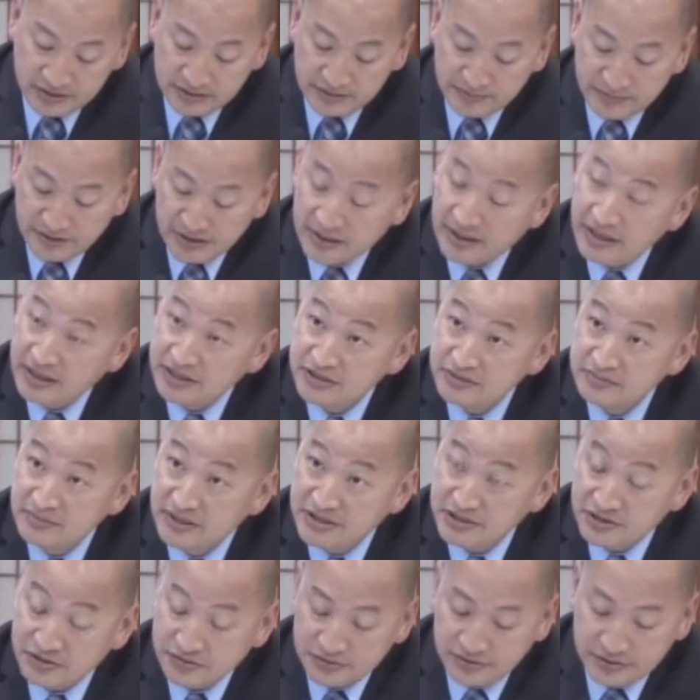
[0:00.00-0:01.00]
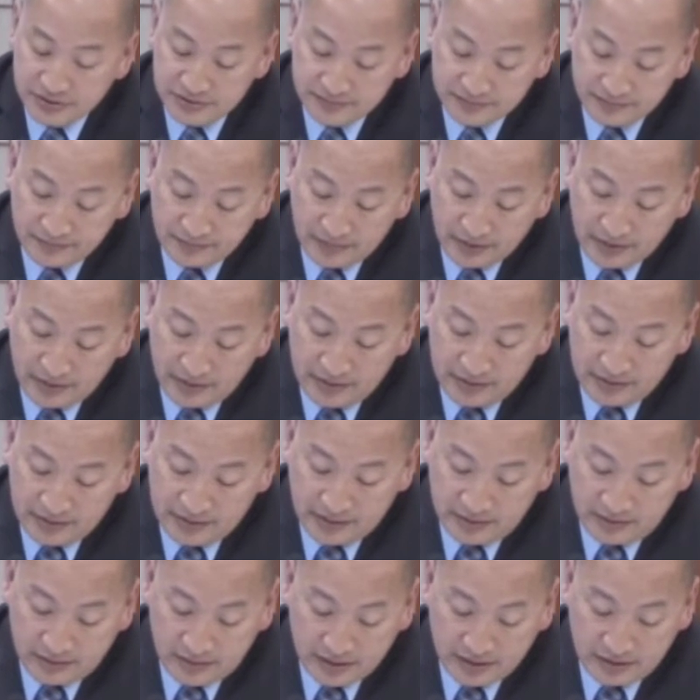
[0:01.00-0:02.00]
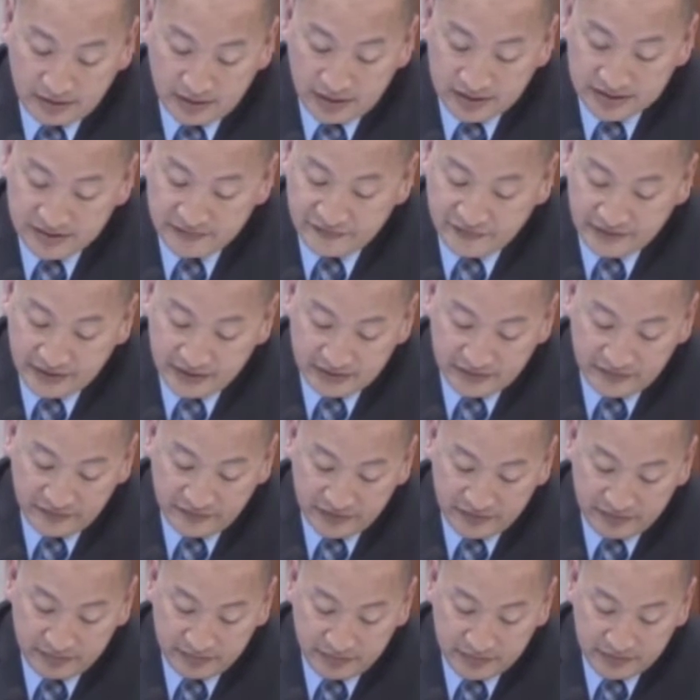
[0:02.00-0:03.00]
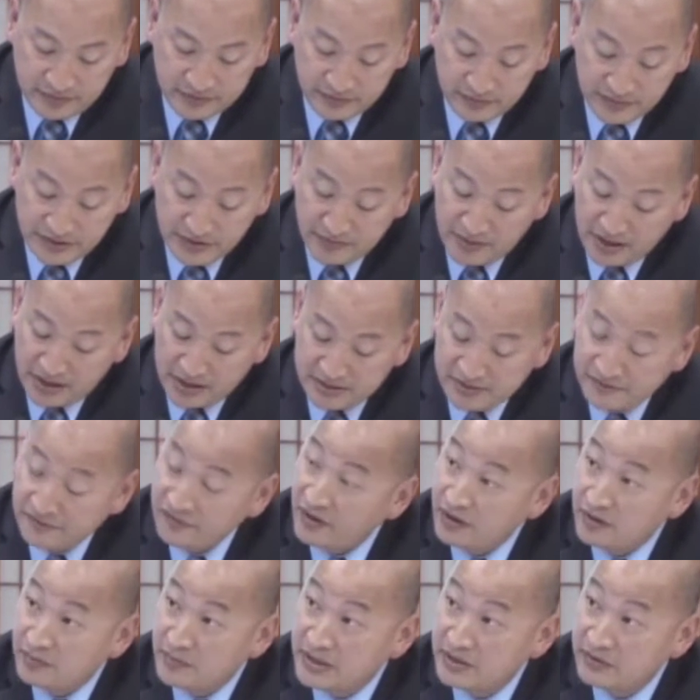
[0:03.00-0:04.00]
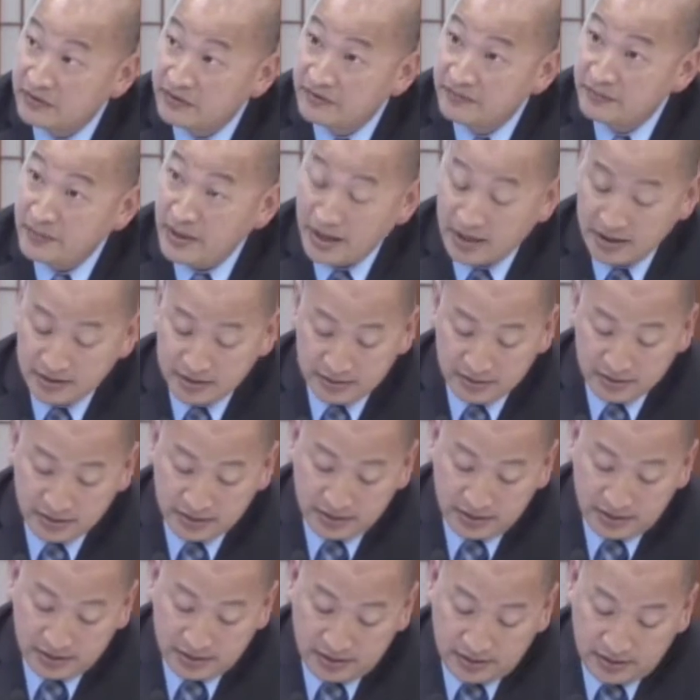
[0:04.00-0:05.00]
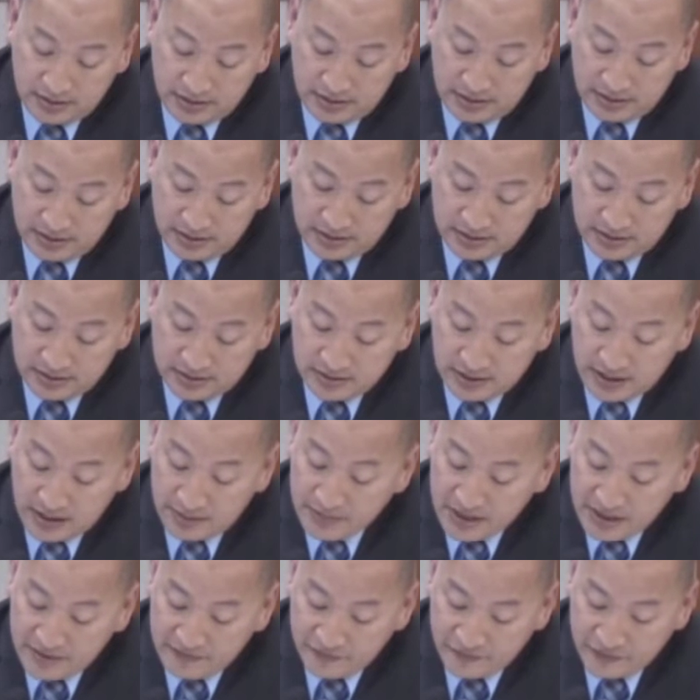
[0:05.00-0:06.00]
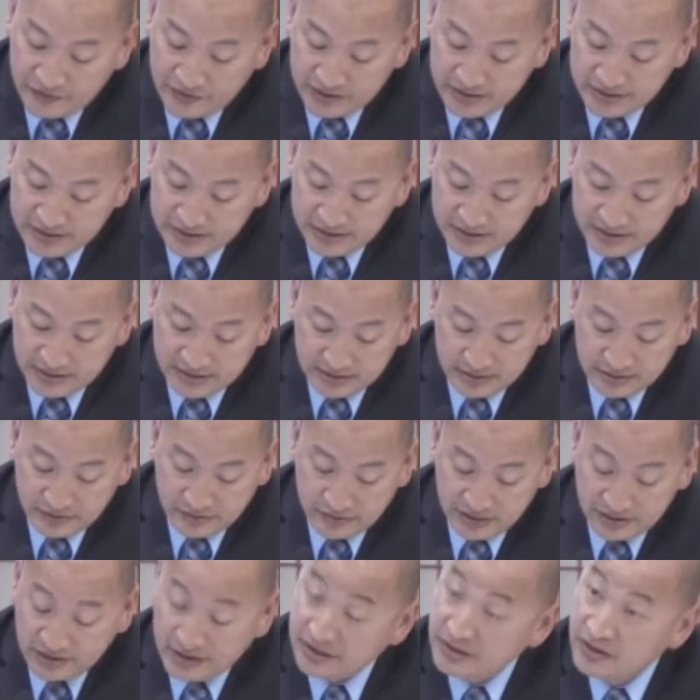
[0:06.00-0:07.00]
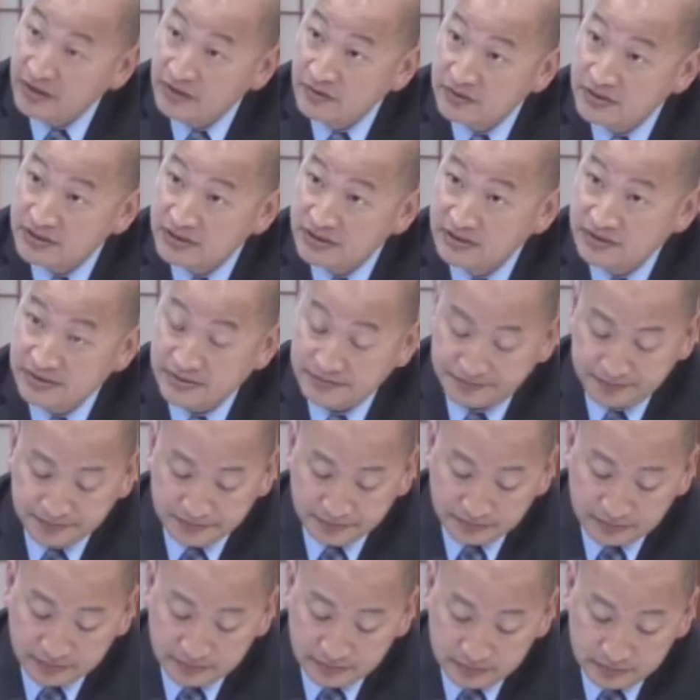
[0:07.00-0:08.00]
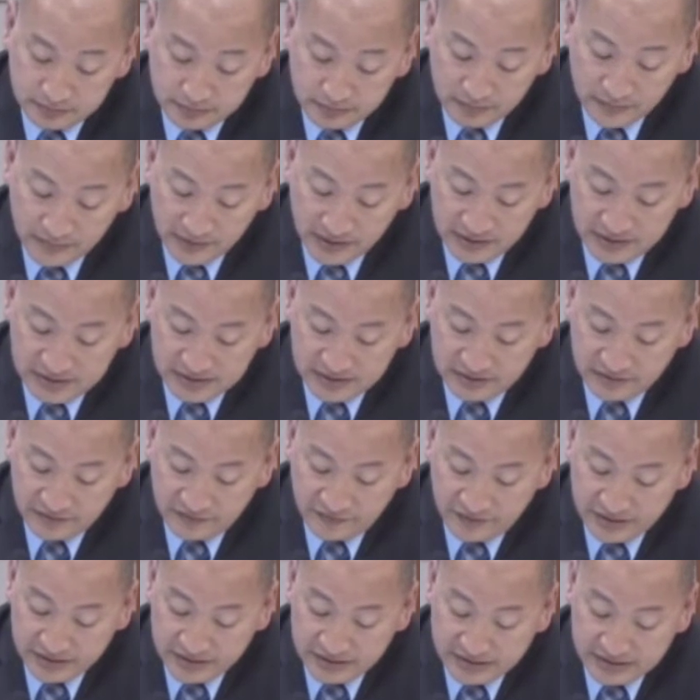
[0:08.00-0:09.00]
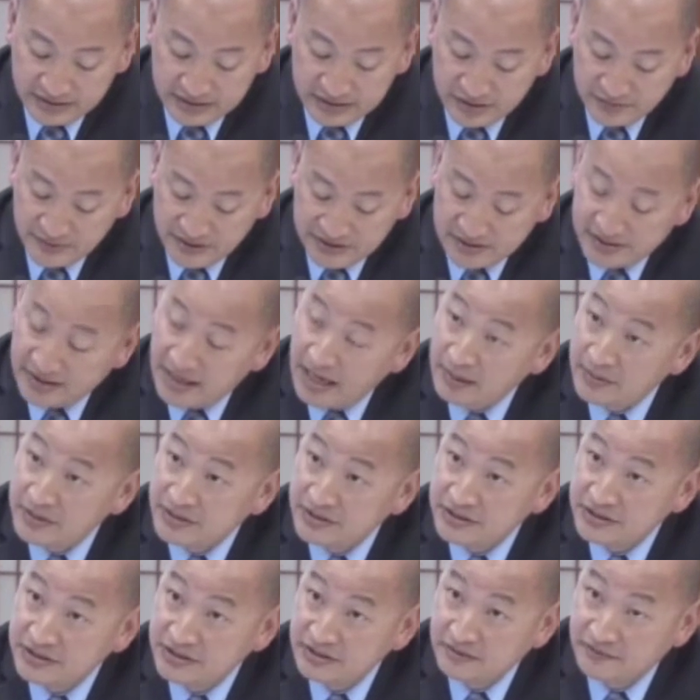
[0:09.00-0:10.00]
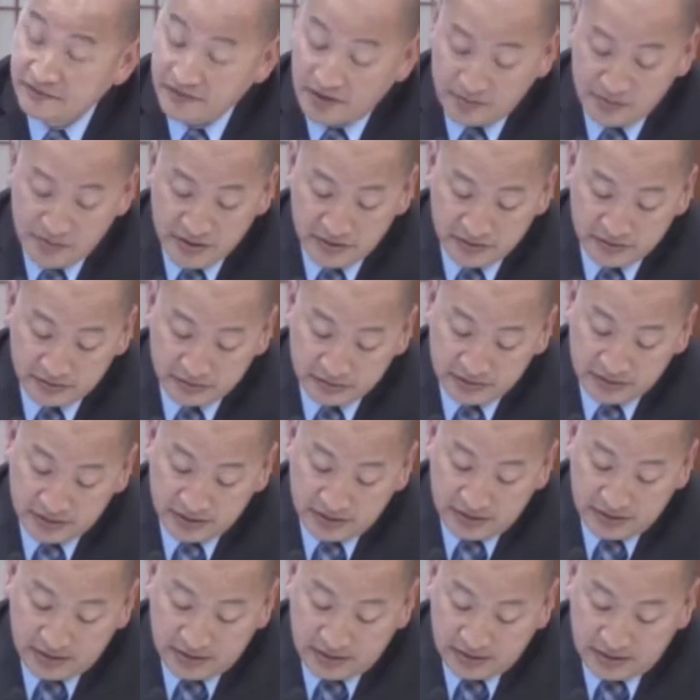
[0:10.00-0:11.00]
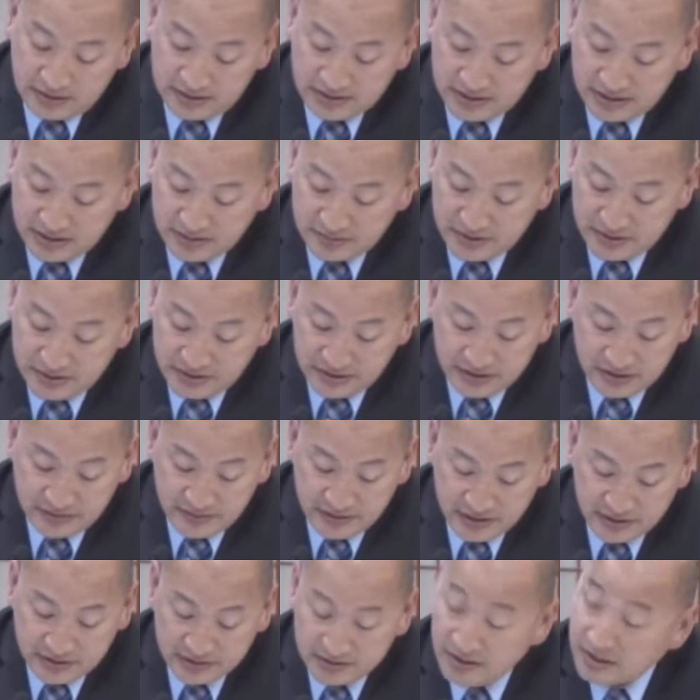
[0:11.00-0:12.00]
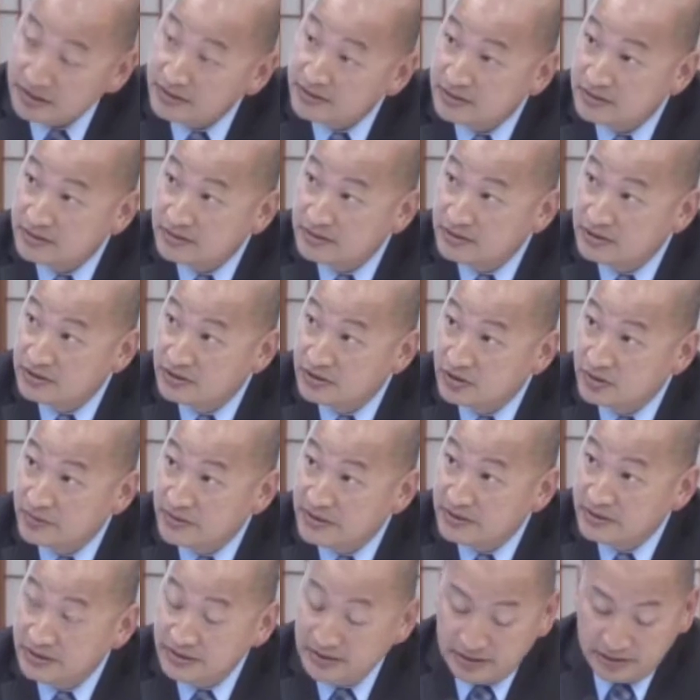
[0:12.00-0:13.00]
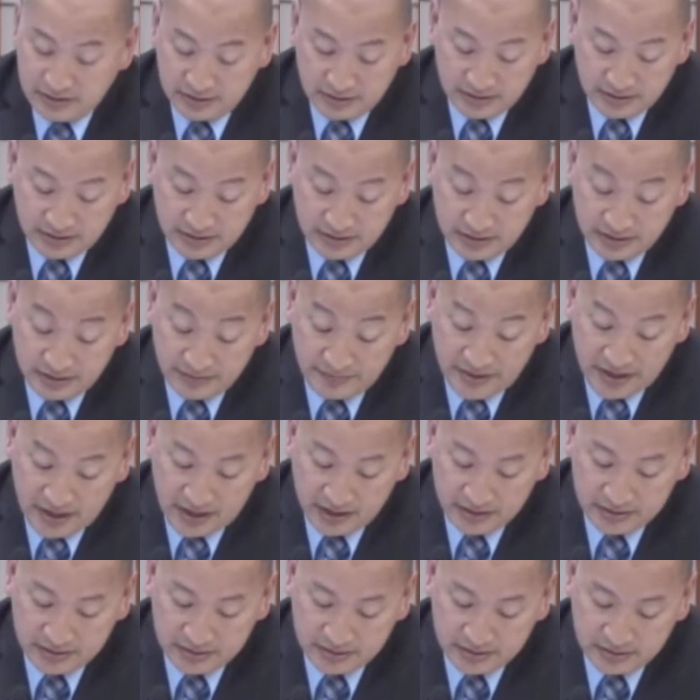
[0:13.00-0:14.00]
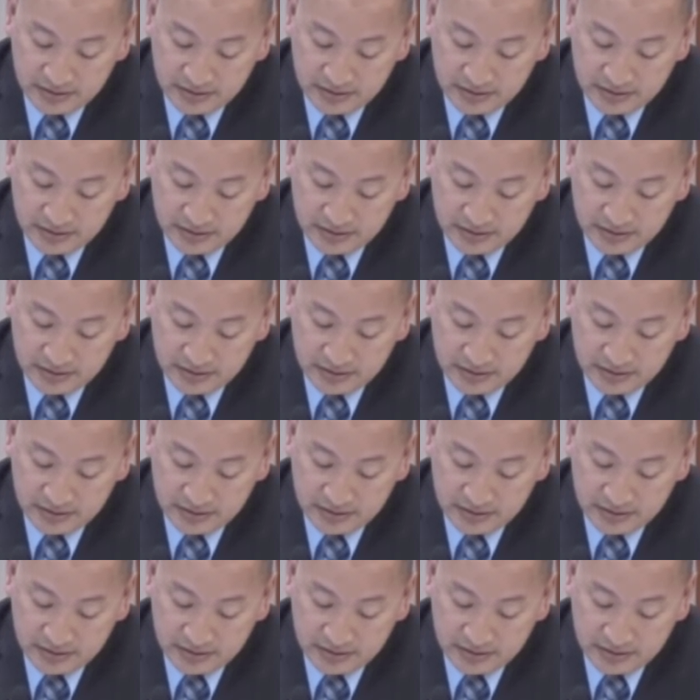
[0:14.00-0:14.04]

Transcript: the mitigation measures that are cost-effective and to minimize environmental impacts. And the timeline for this is currently unknown since funding needs to be established and environmental assessment needs to be conducted to determine the impacts.